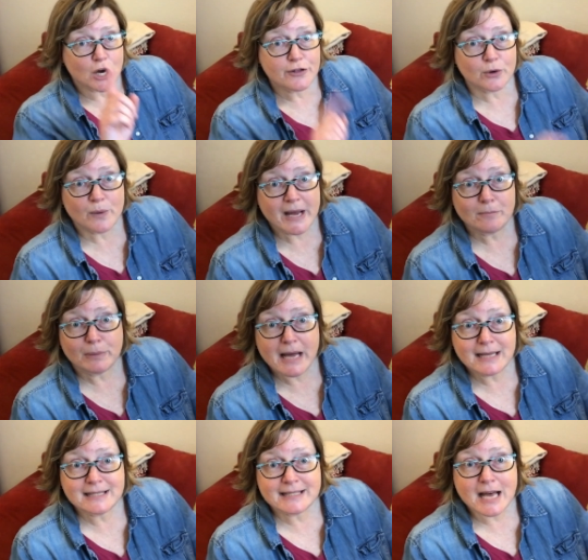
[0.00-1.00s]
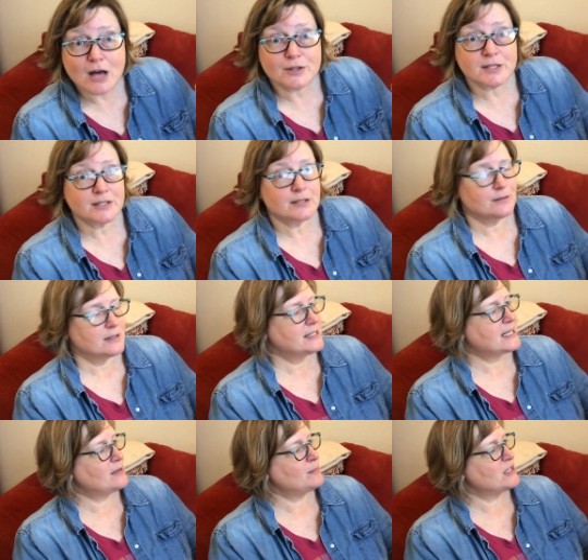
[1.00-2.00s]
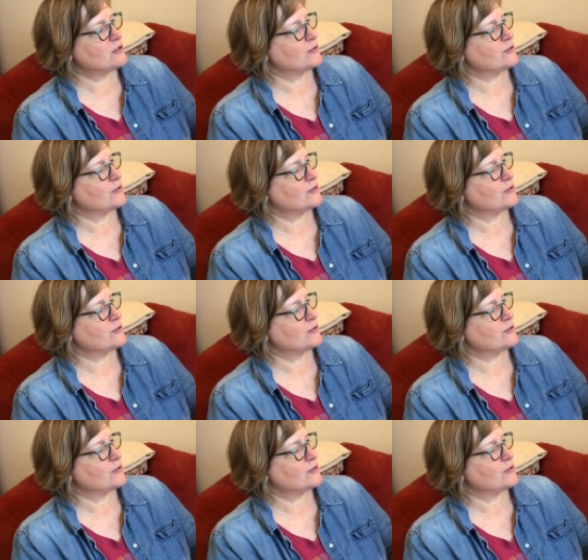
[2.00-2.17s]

are the red blood cells, said Ms.